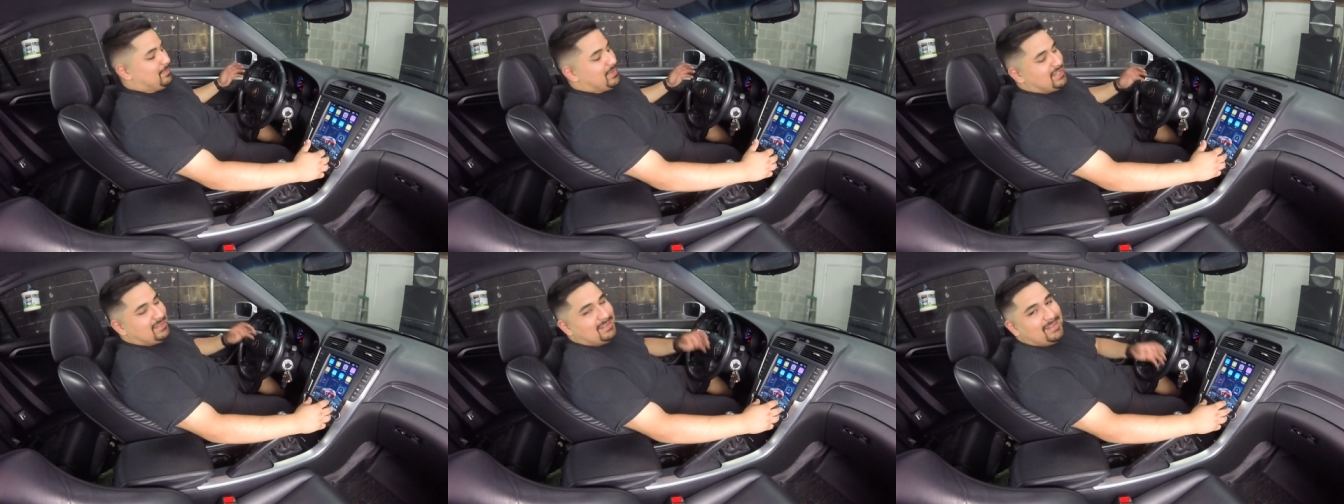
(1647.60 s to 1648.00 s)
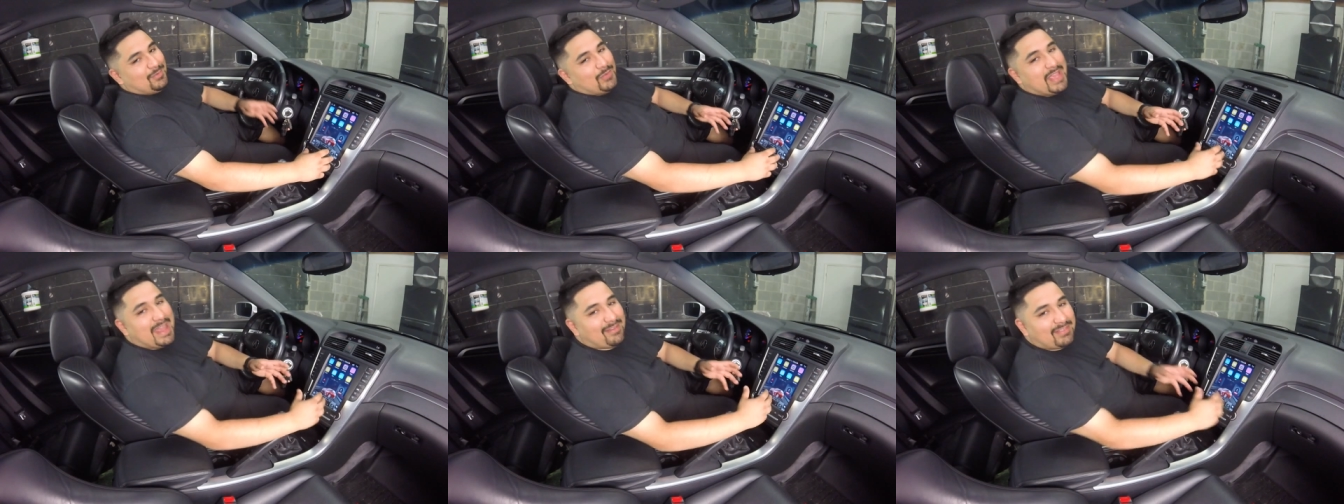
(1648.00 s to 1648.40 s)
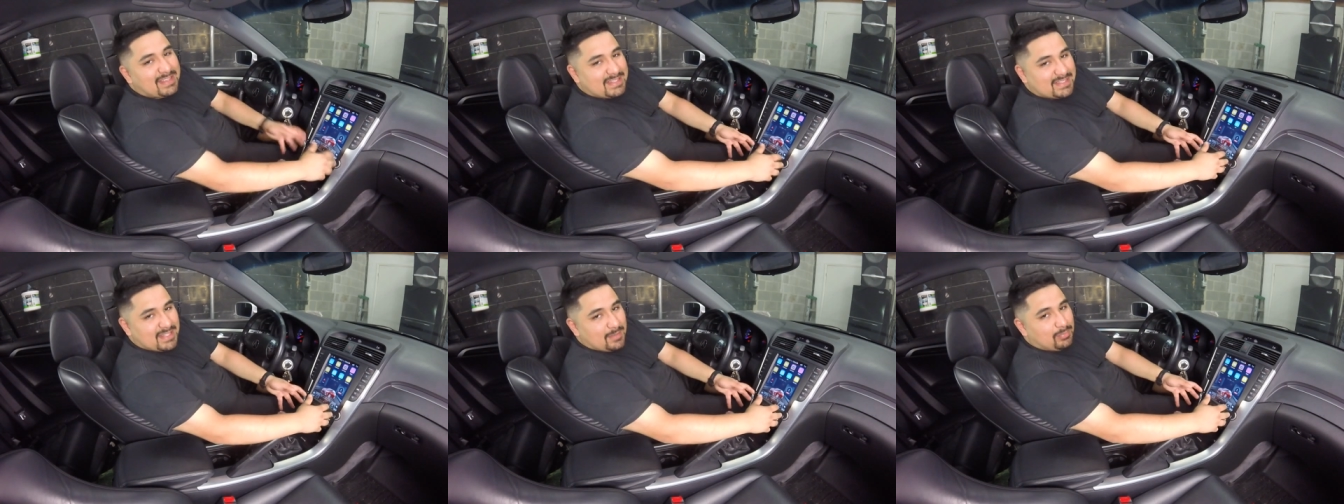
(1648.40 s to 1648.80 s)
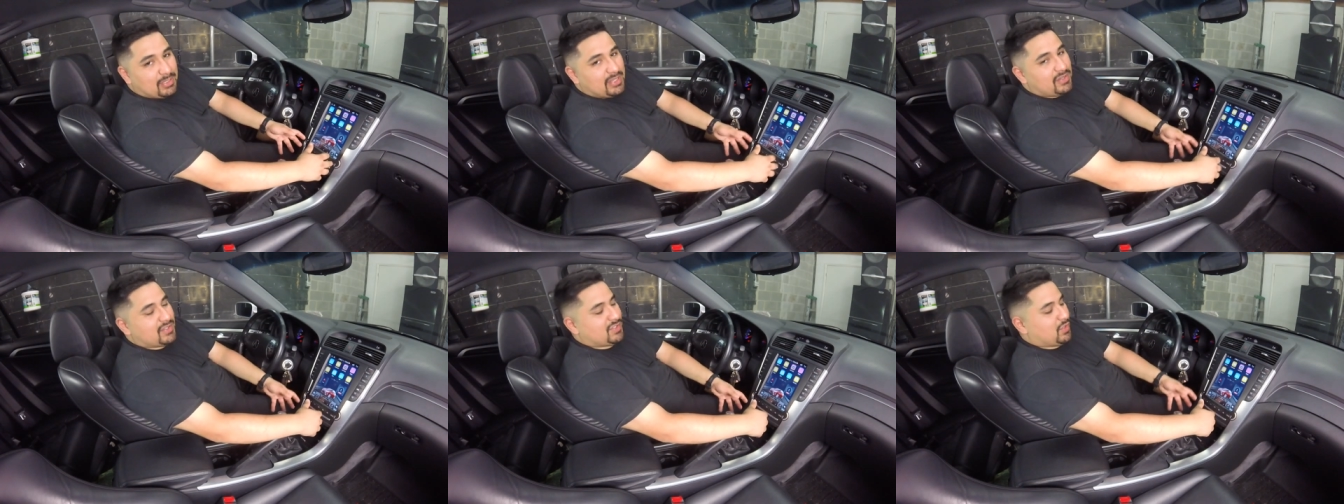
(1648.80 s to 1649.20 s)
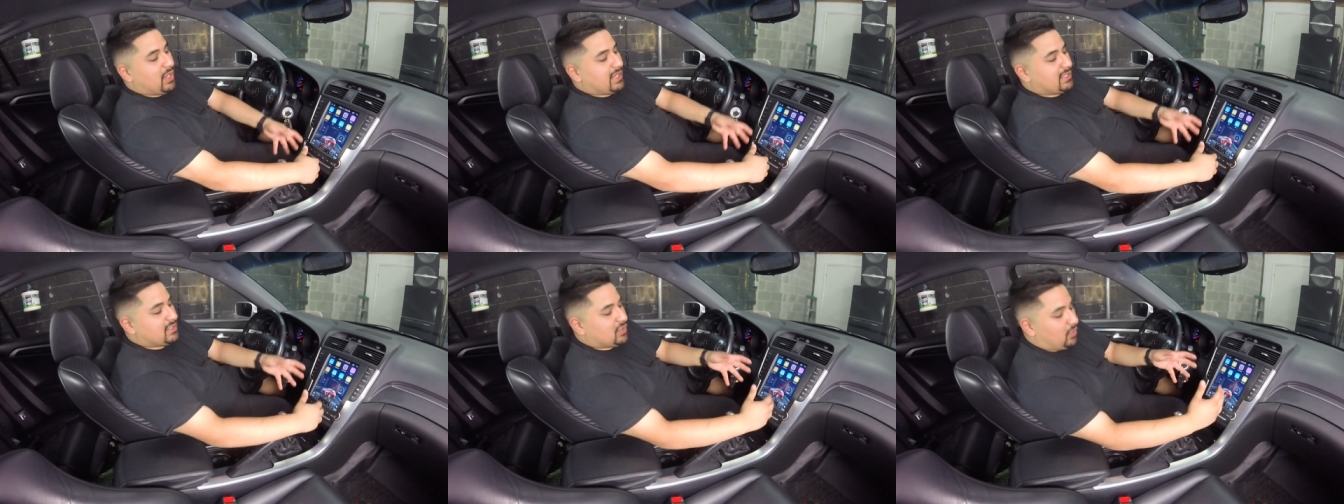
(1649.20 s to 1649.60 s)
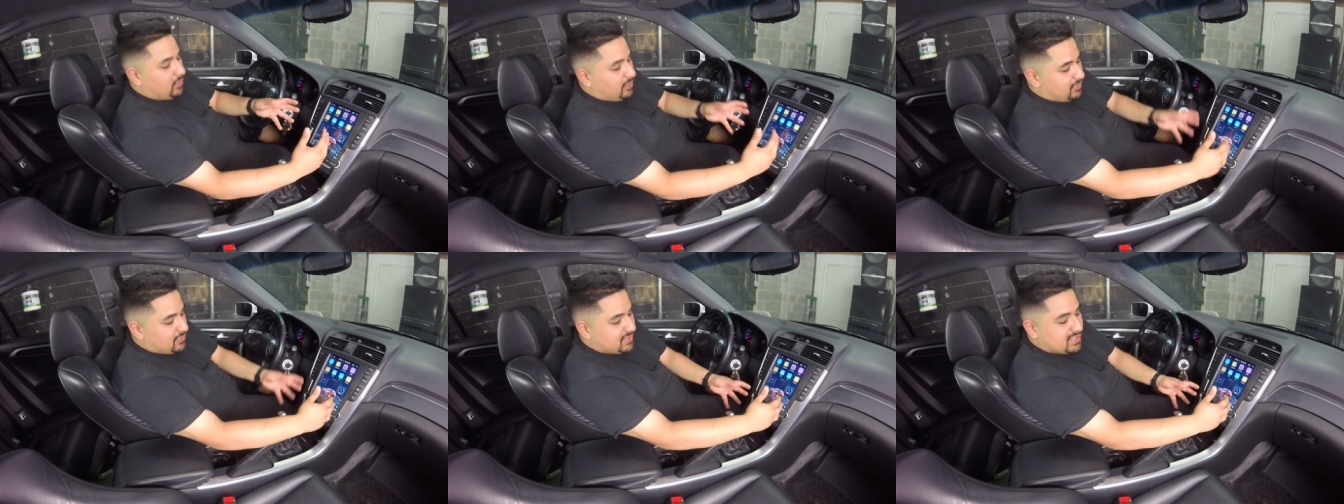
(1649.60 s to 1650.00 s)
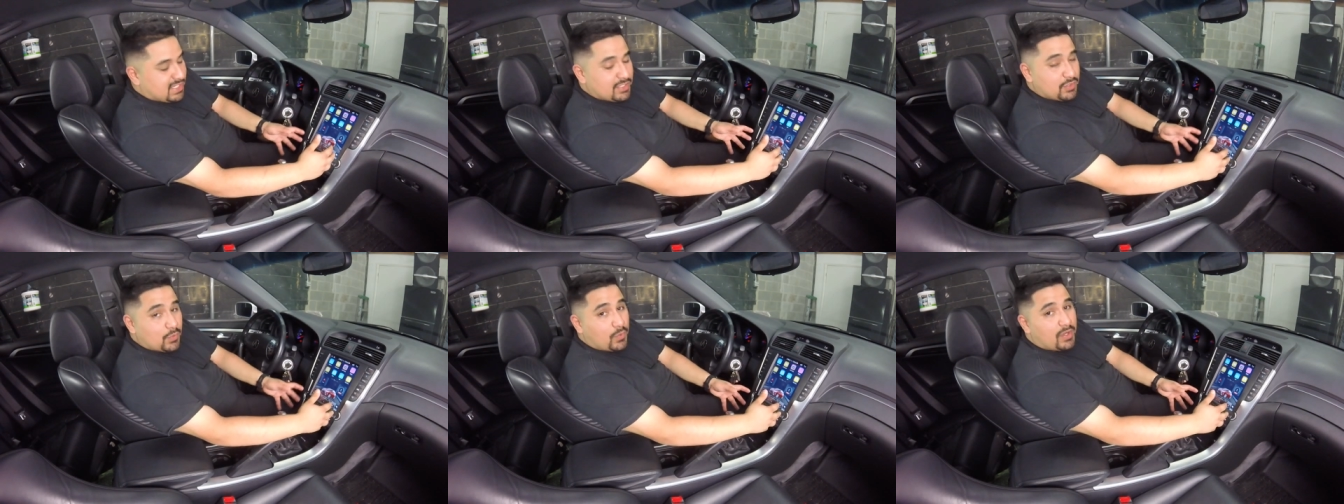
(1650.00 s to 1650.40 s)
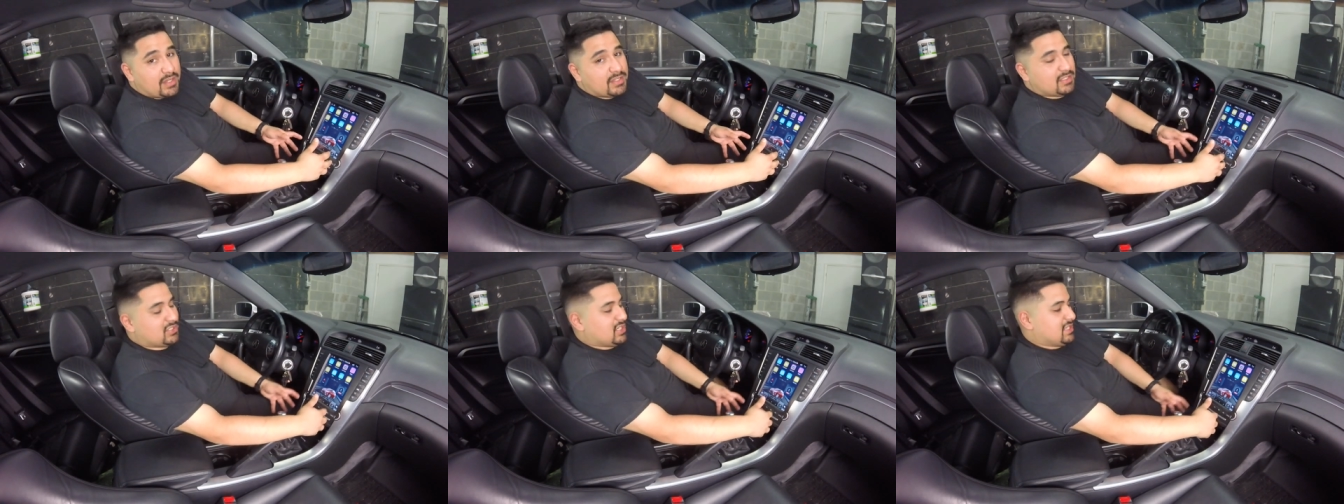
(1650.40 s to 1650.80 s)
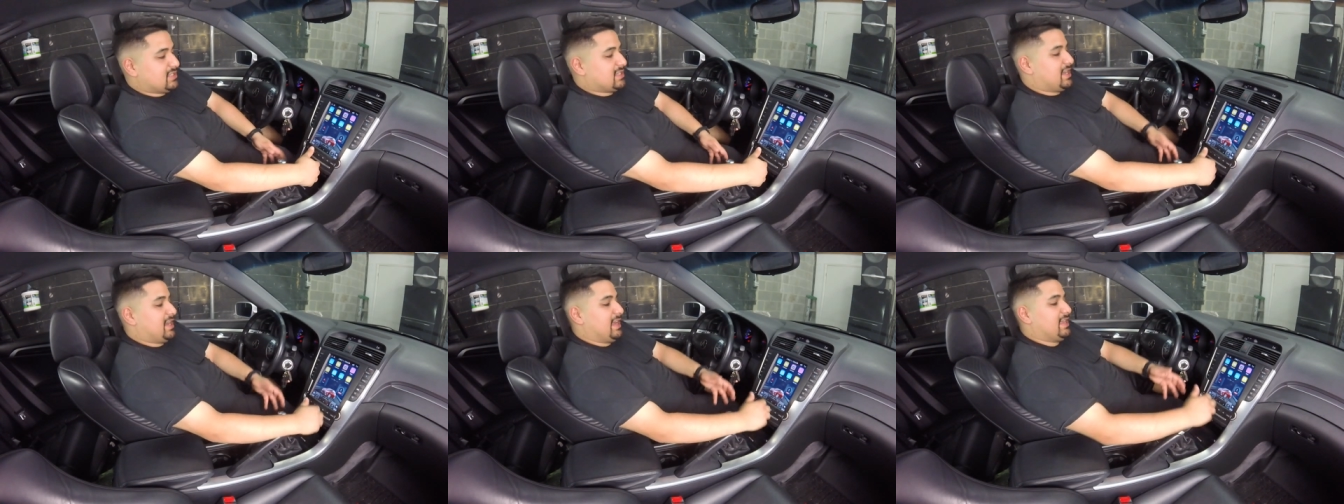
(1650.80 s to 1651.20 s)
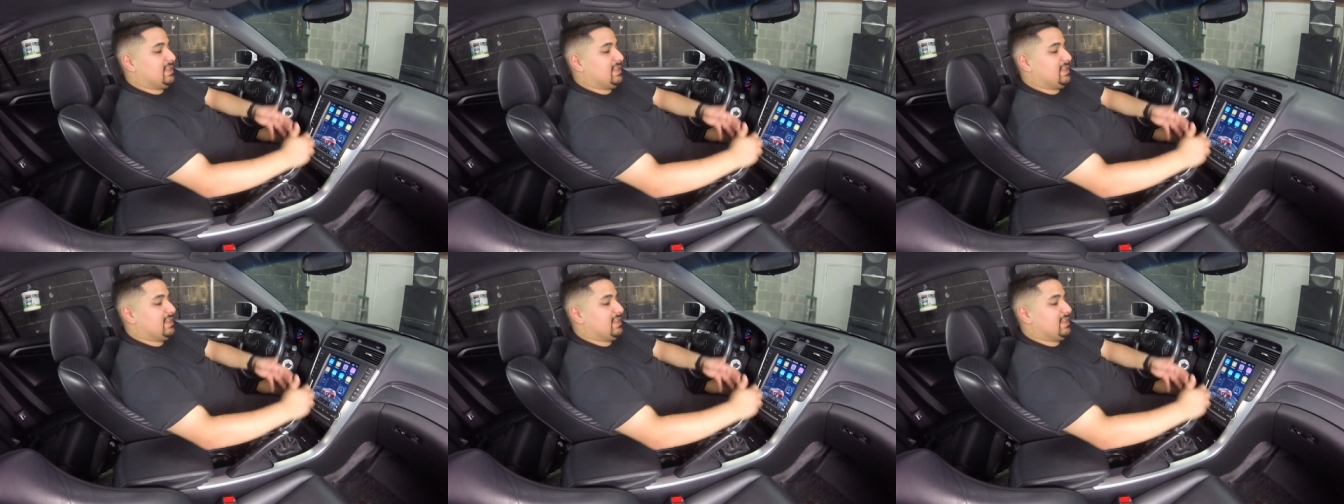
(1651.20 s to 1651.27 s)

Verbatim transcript: but we have a cassette player. So I could totally understand you wanting to change that.